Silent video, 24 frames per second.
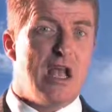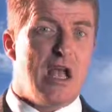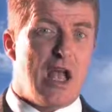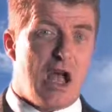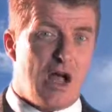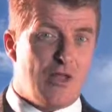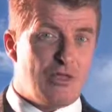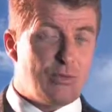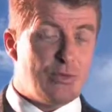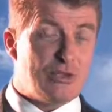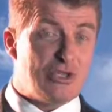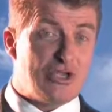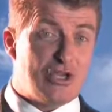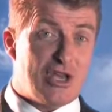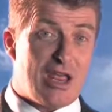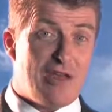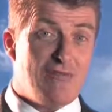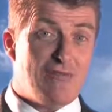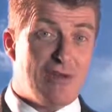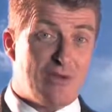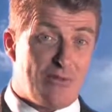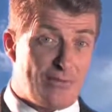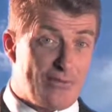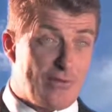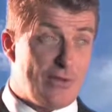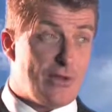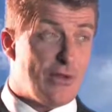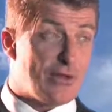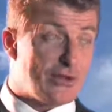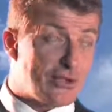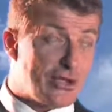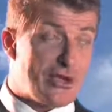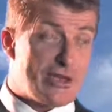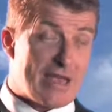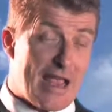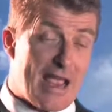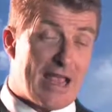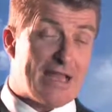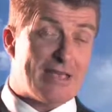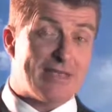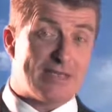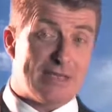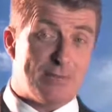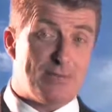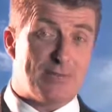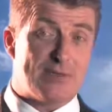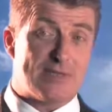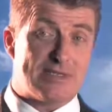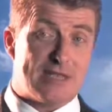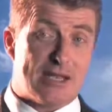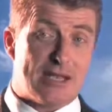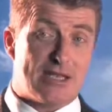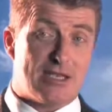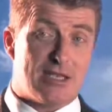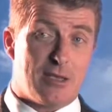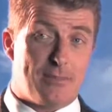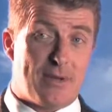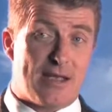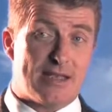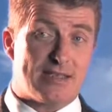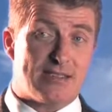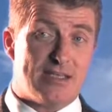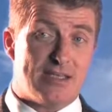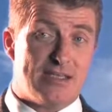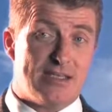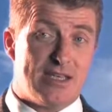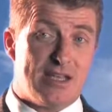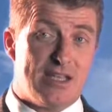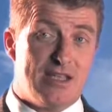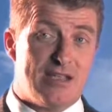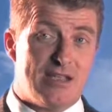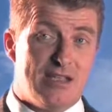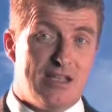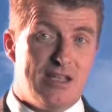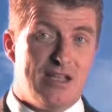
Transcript: and they were generally filled to 90% capacity,